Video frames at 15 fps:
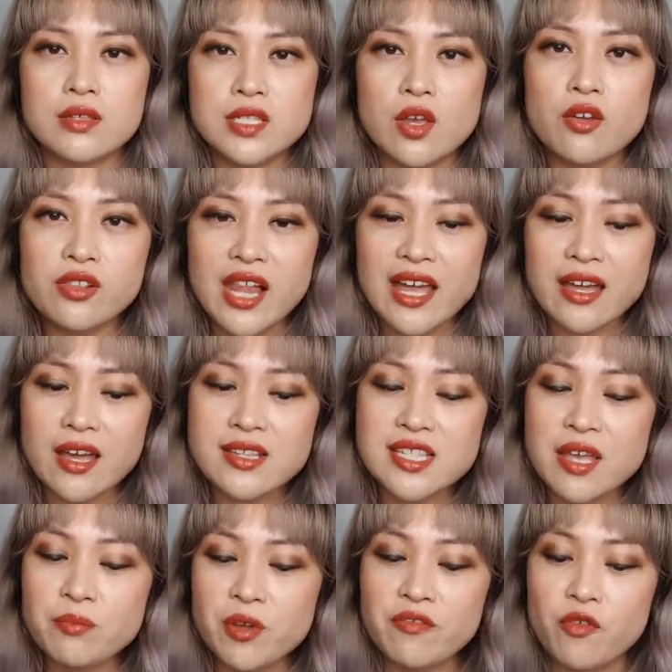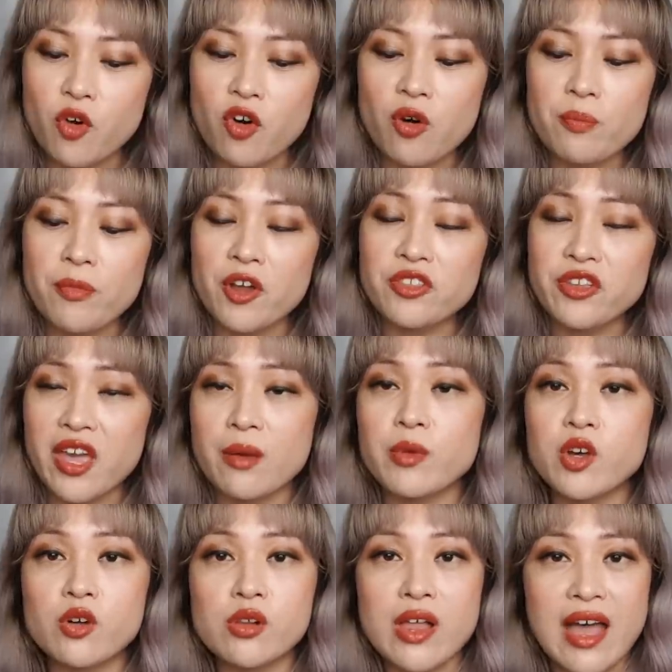So like I said before, both
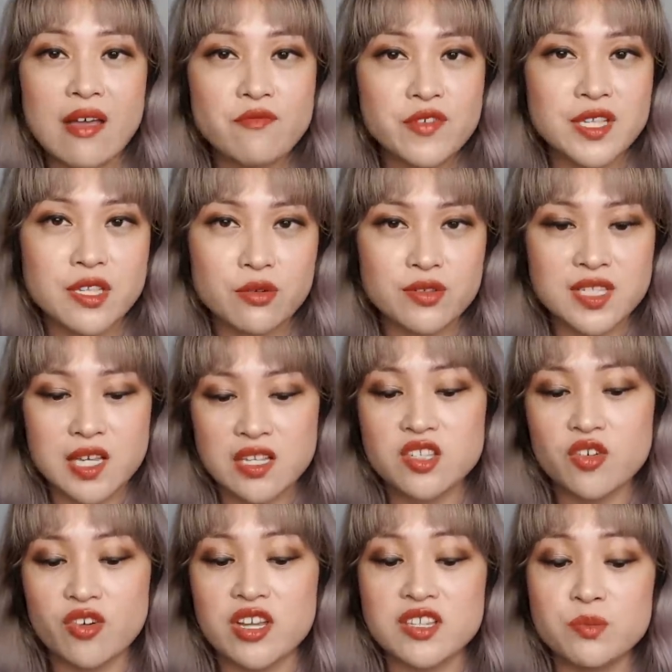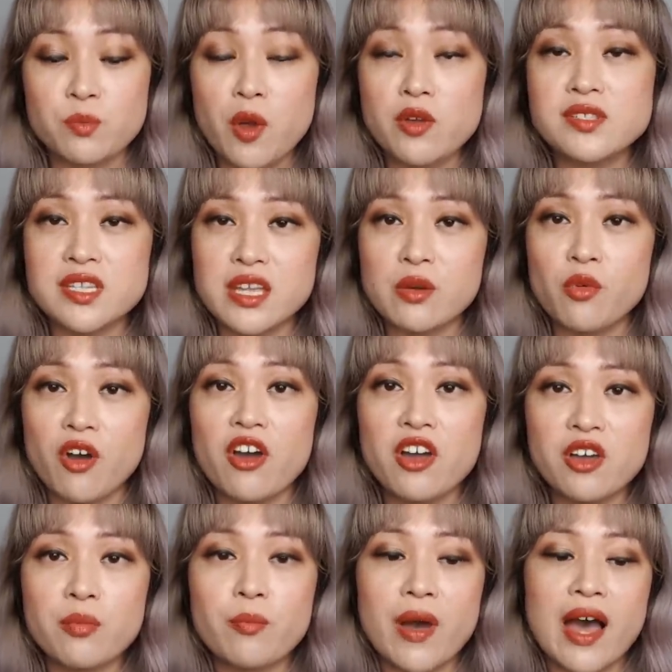chemical and physical sunscreens mostly
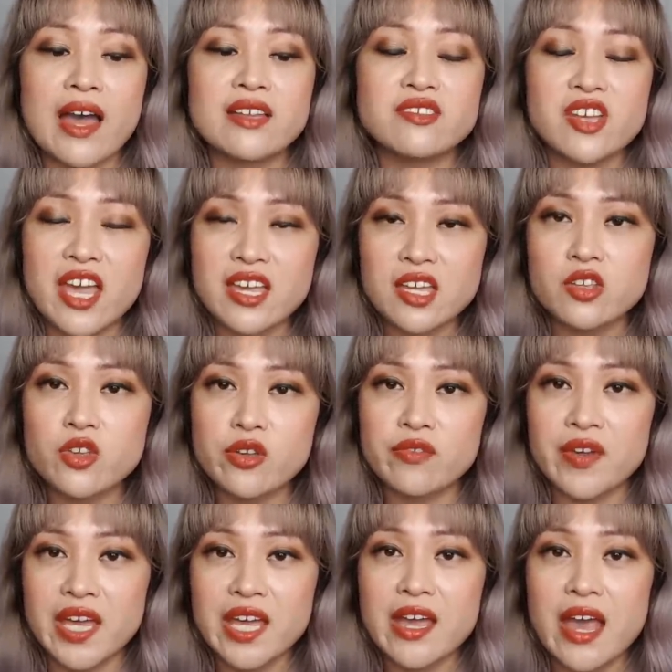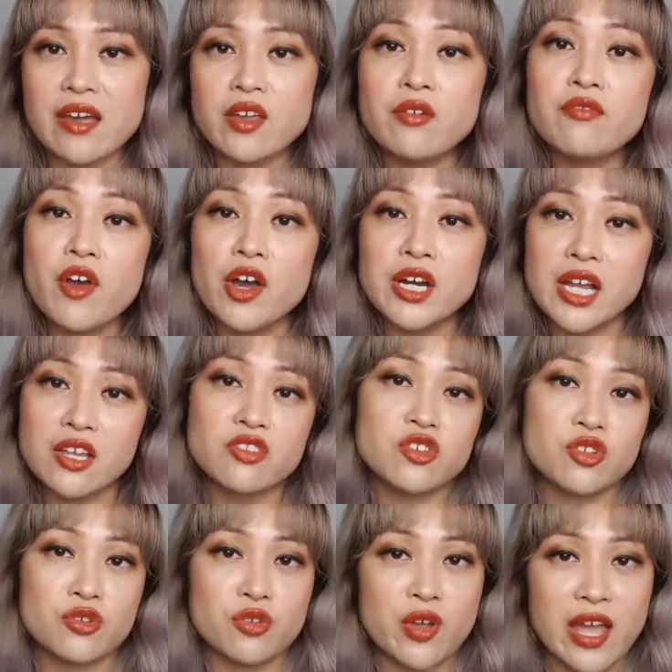work by taking UV and converting it
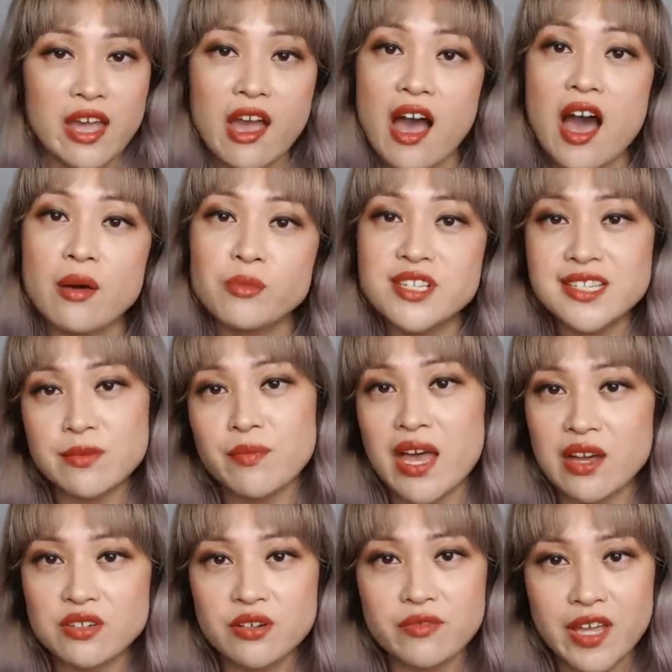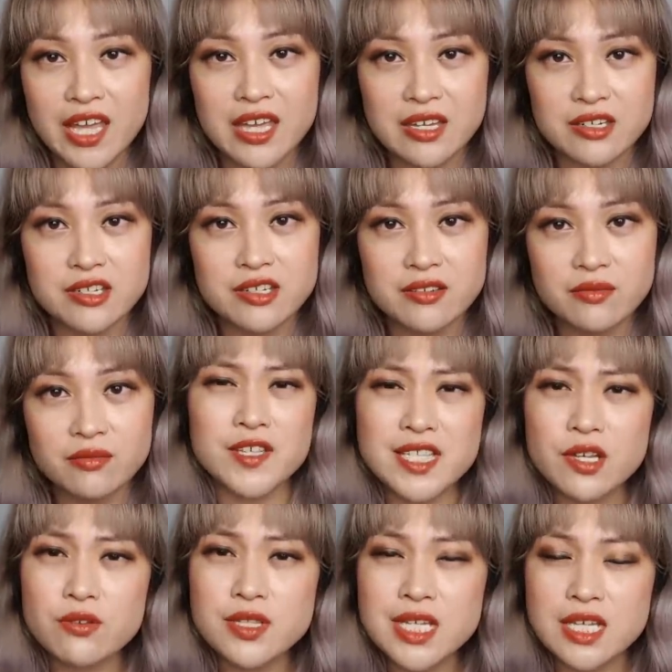to a harmless amount of heat.
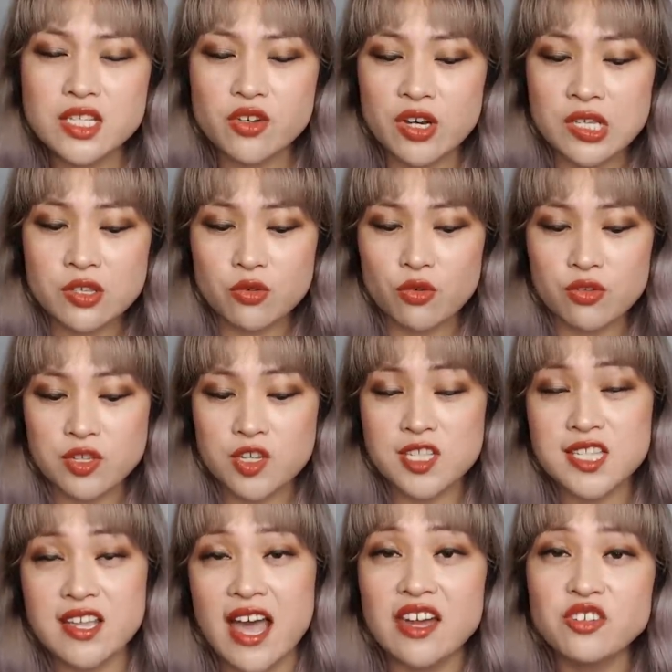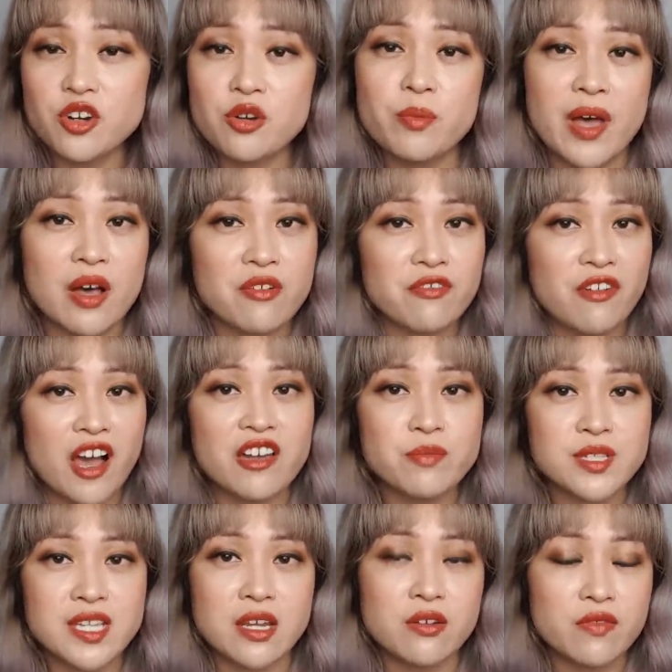Physical sunscreens also scatter about
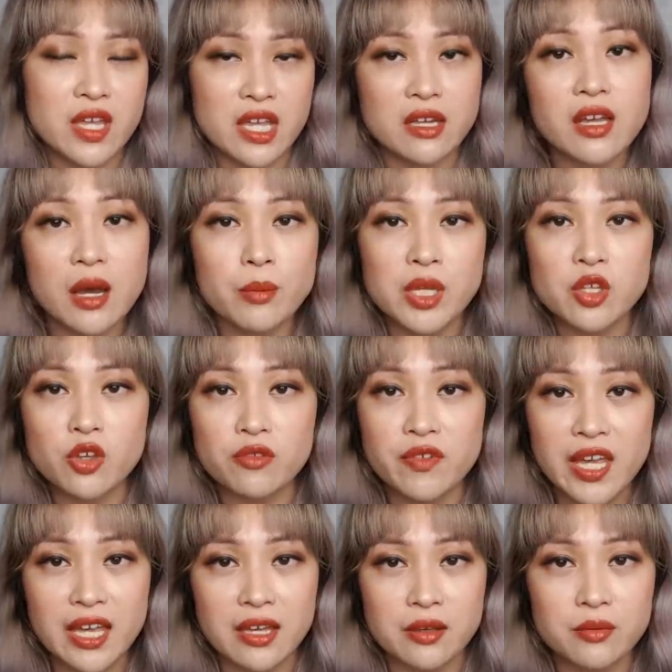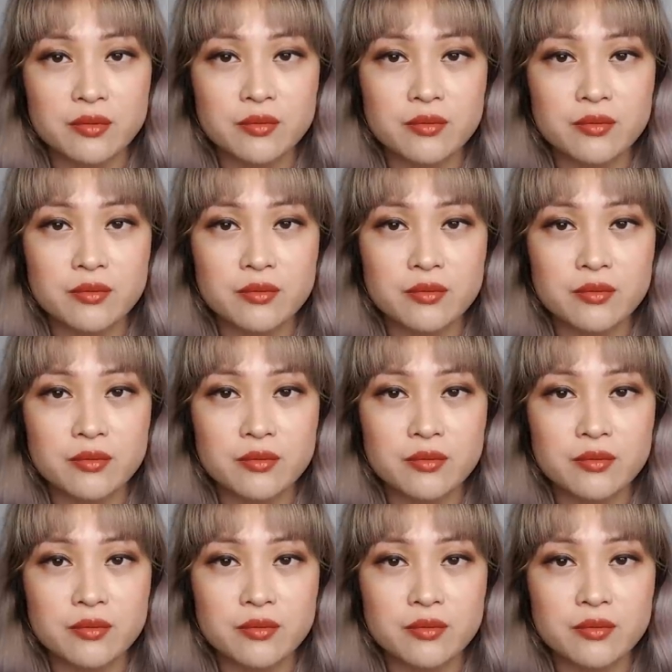5% of the incoming UV.